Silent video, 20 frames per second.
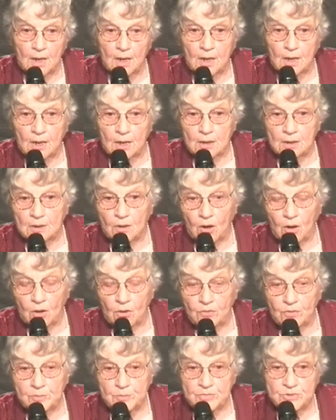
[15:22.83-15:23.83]
all the
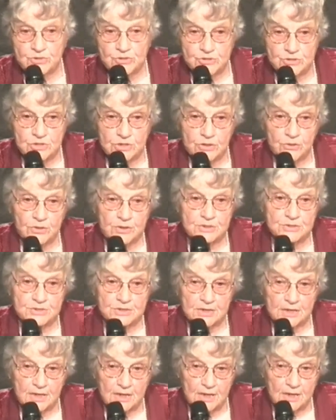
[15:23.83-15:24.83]
missionaries that
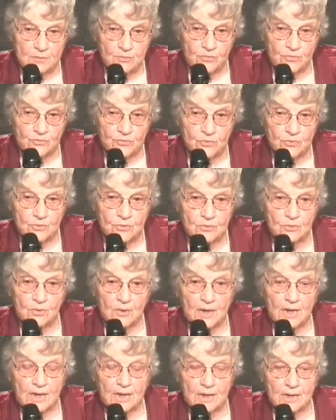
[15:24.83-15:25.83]
came through,
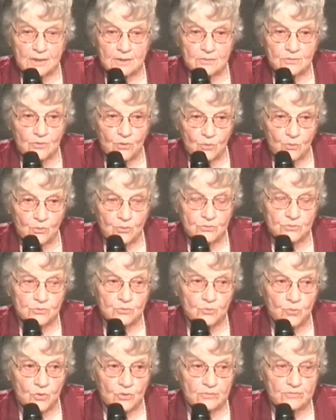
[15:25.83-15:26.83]
and those were
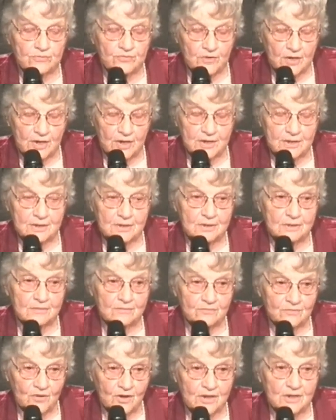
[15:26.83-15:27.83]
fun,
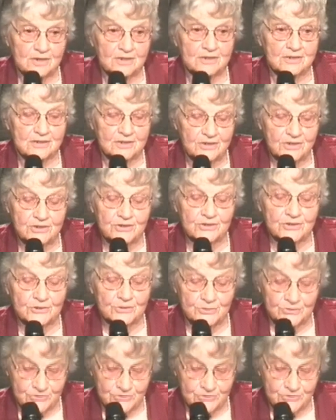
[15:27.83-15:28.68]
fun years.